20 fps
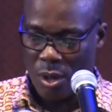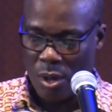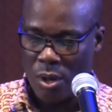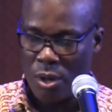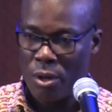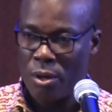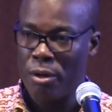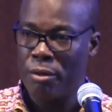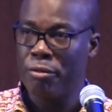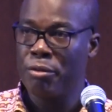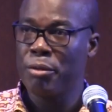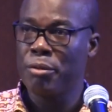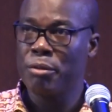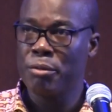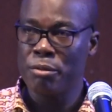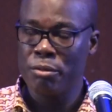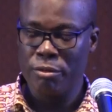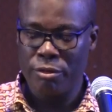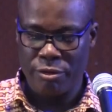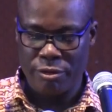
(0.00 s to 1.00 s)
all of
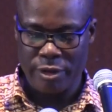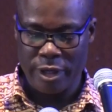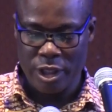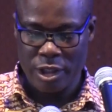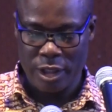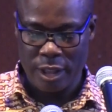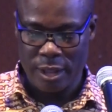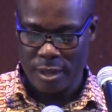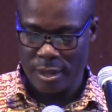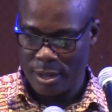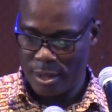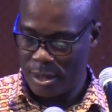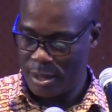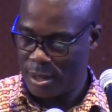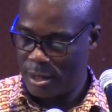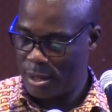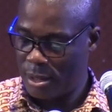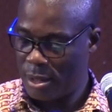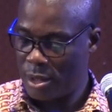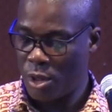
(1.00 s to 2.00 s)
you
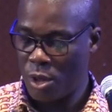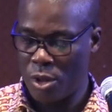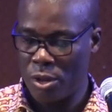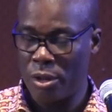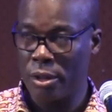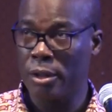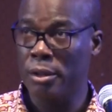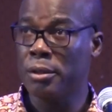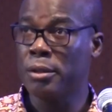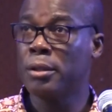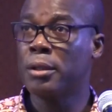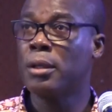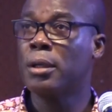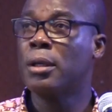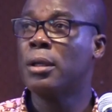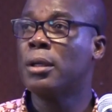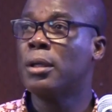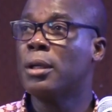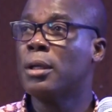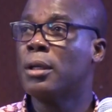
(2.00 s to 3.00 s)
freshers on
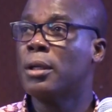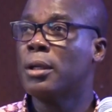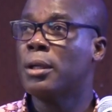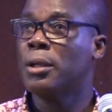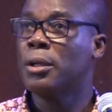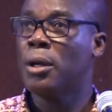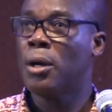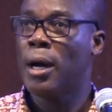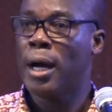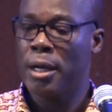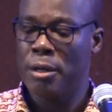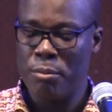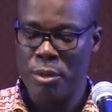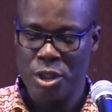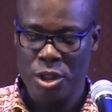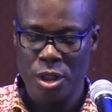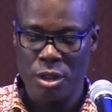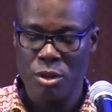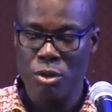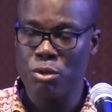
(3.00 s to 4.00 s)
your
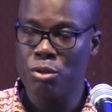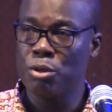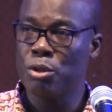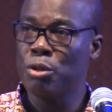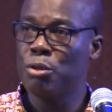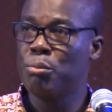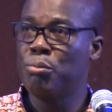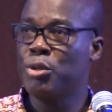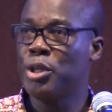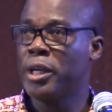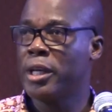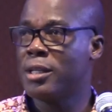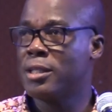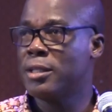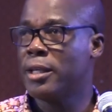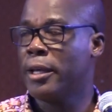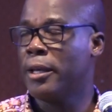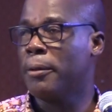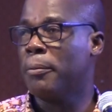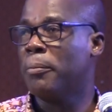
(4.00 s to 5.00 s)
admission to
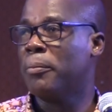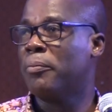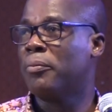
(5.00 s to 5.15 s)
UPSA.